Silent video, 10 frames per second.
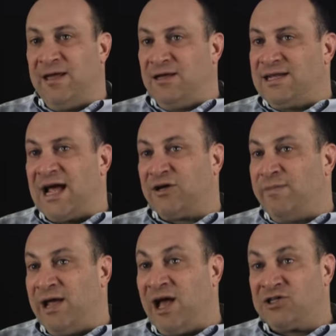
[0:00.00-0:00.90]
Doctor
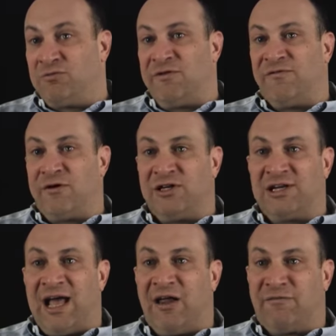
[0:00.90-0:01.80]
may also refer a
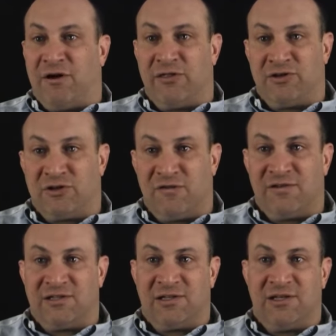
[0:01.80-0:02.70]
child for other
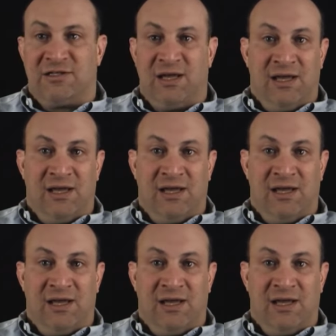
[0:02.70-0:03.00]
services,